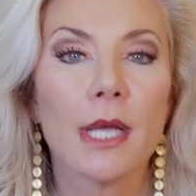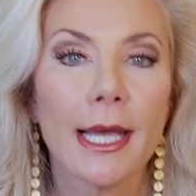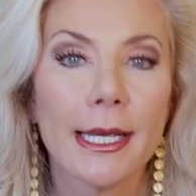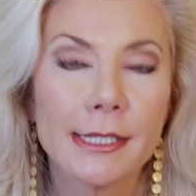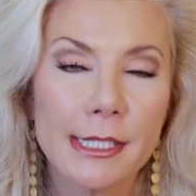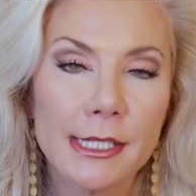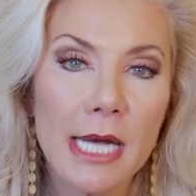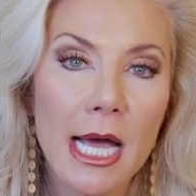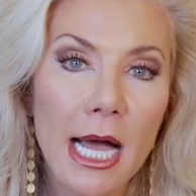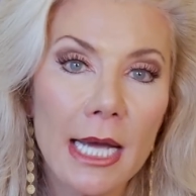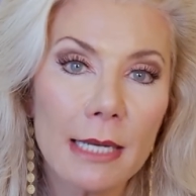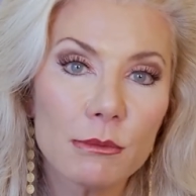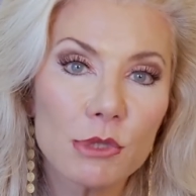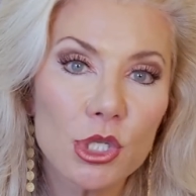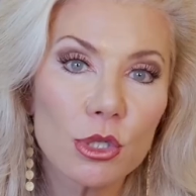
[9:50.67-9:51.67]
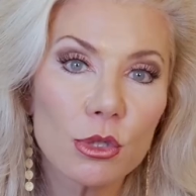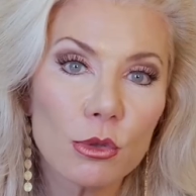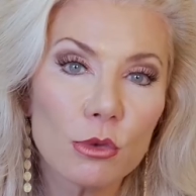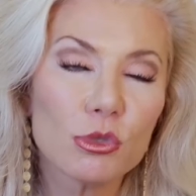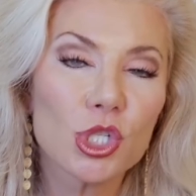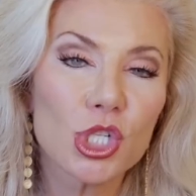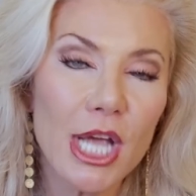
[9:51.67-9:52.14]
It's time
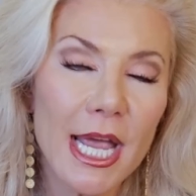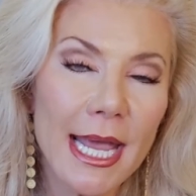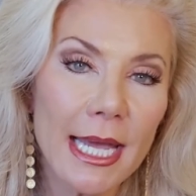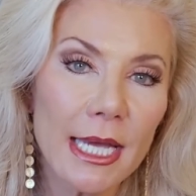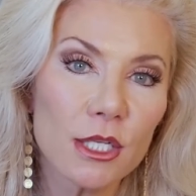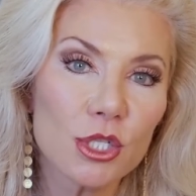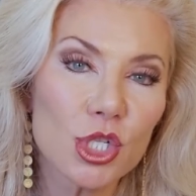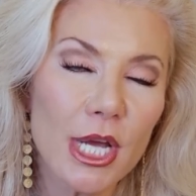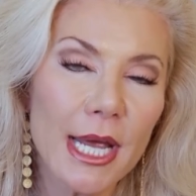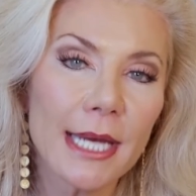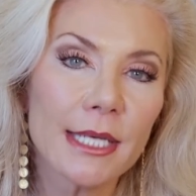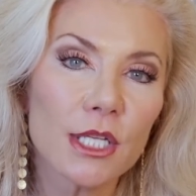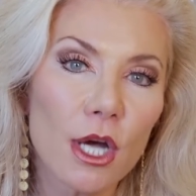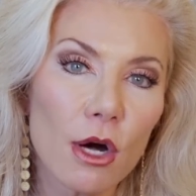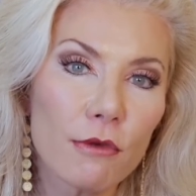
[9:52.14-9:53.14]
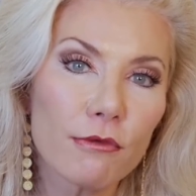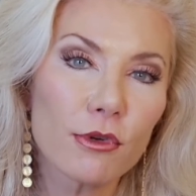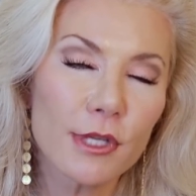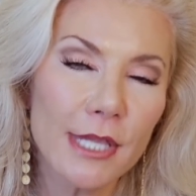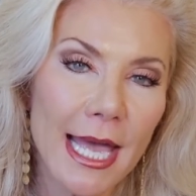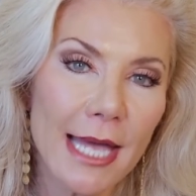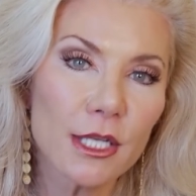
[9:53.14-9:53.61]
to change and go
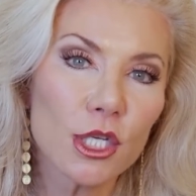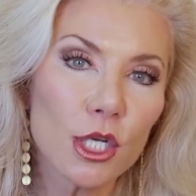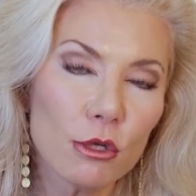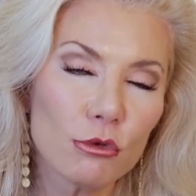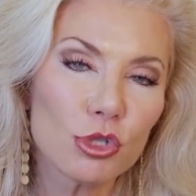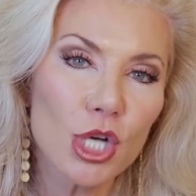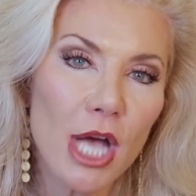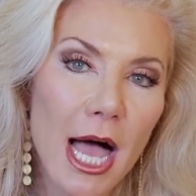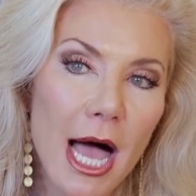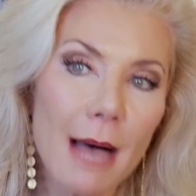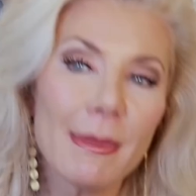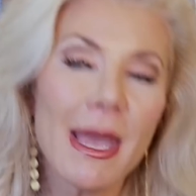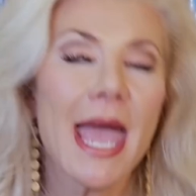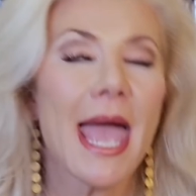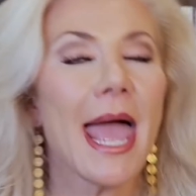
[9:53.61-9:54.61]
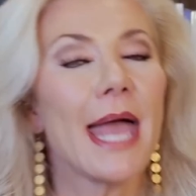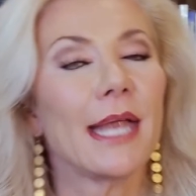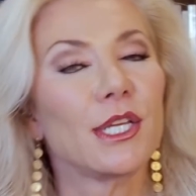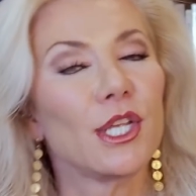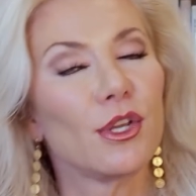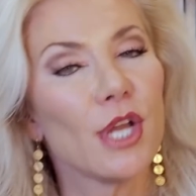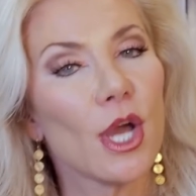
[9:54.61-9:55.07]
for that new job.
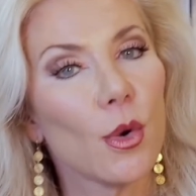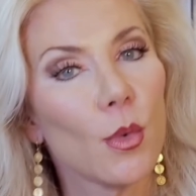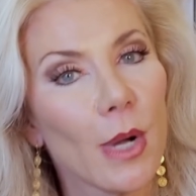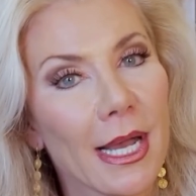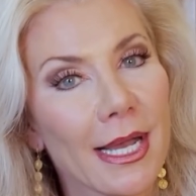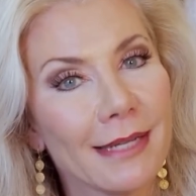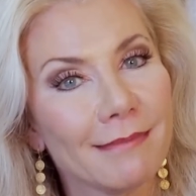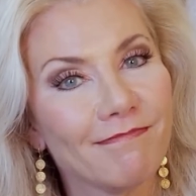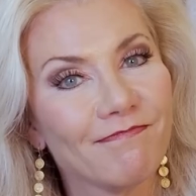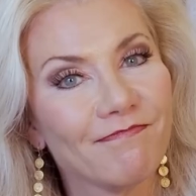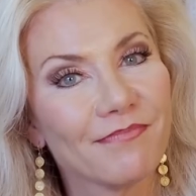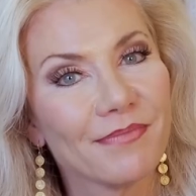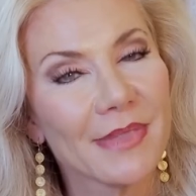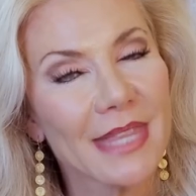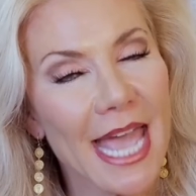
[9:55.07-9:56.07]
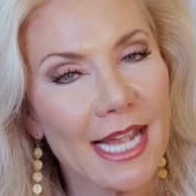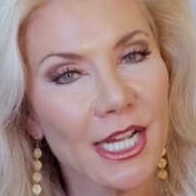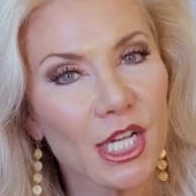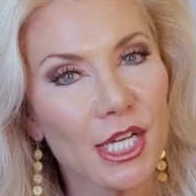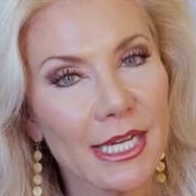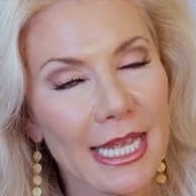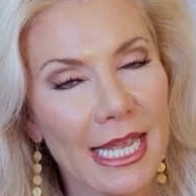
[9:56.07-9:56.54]
And you know what?
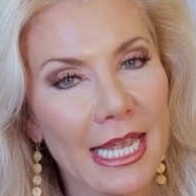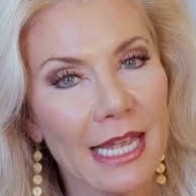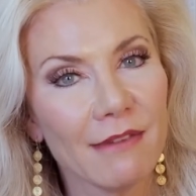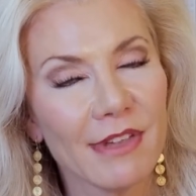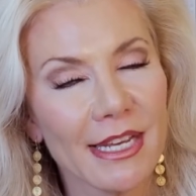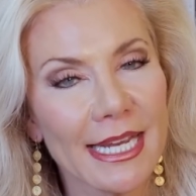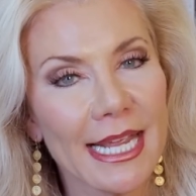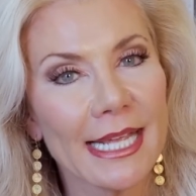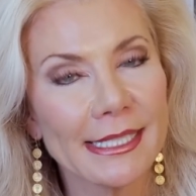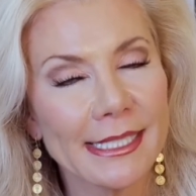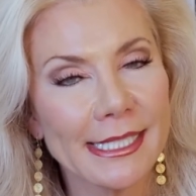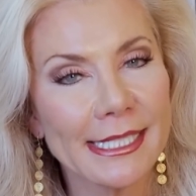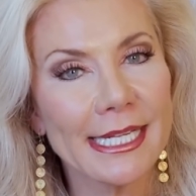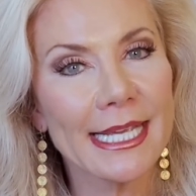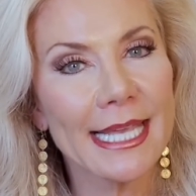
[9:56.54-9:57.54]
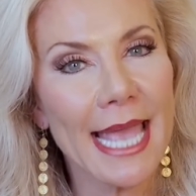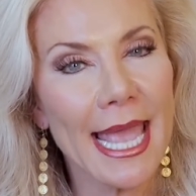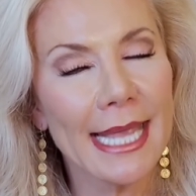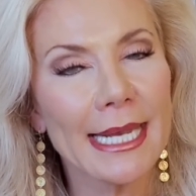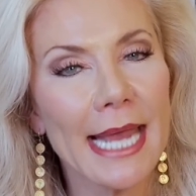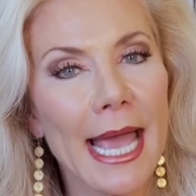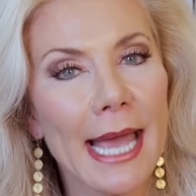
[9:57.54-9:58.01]
That could even
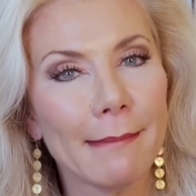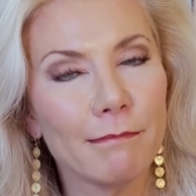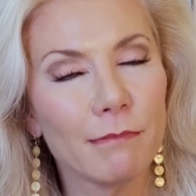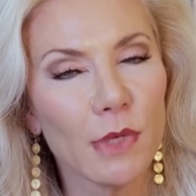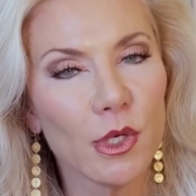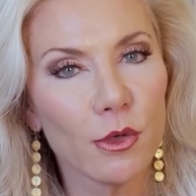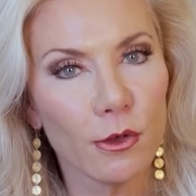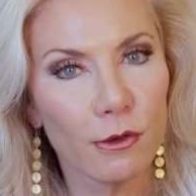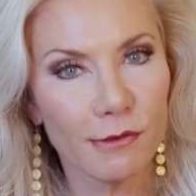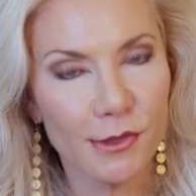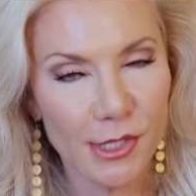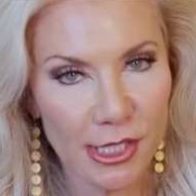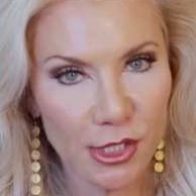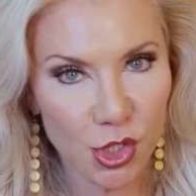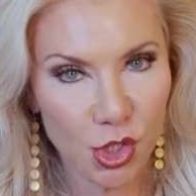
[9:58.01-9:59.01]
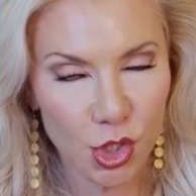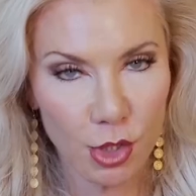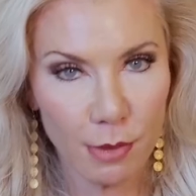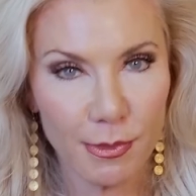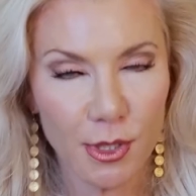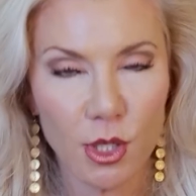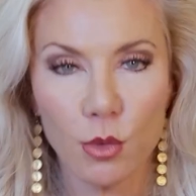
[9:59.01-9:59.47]
instigate a move since
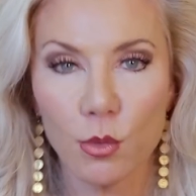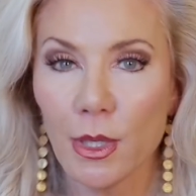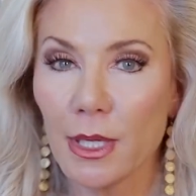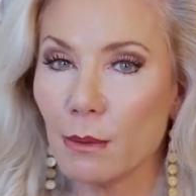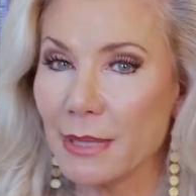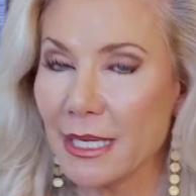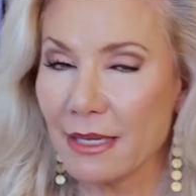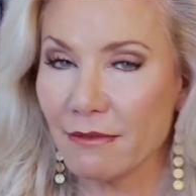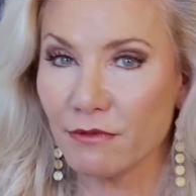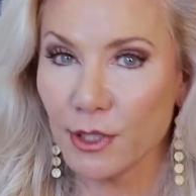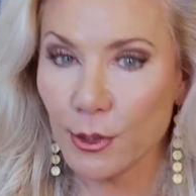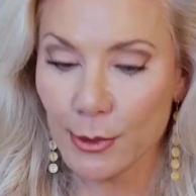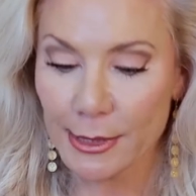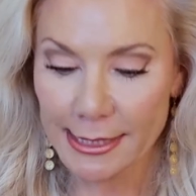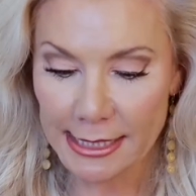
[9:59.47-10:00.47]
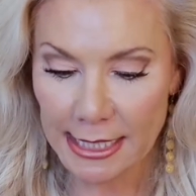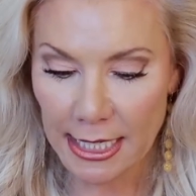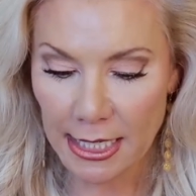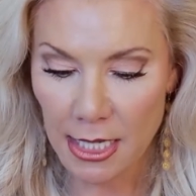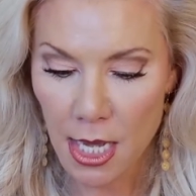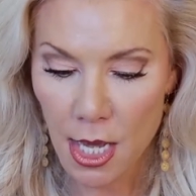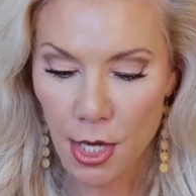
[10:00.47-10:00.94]
Jupiter will be
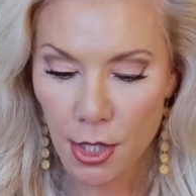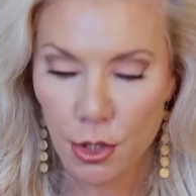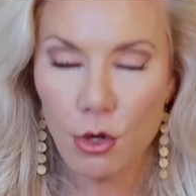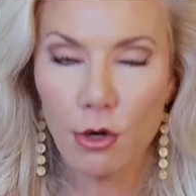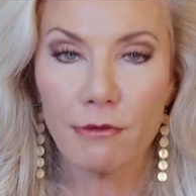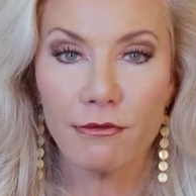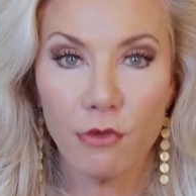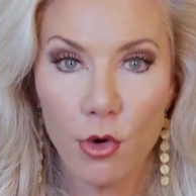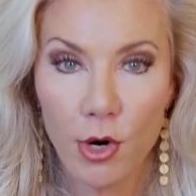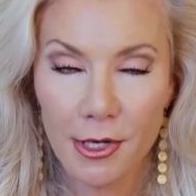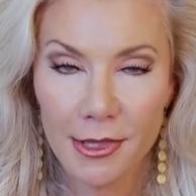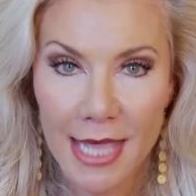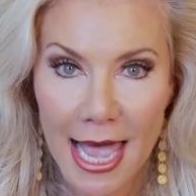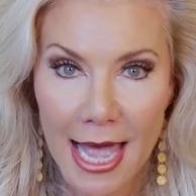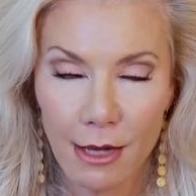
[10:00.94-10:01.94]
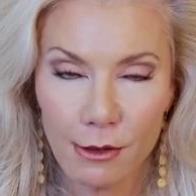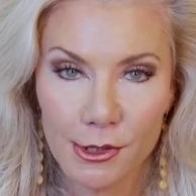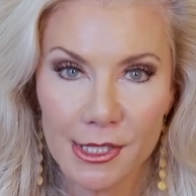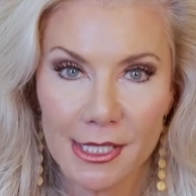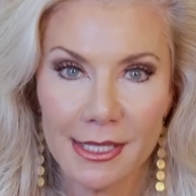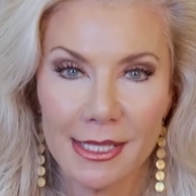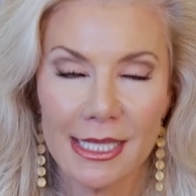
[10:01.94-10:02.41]
influencing your fourth
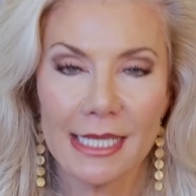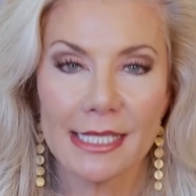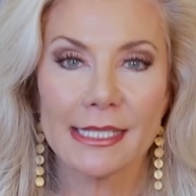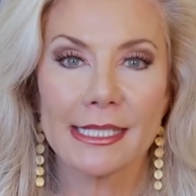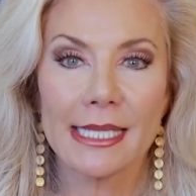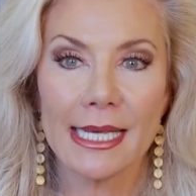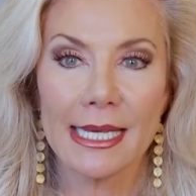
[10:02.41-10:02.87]
house. This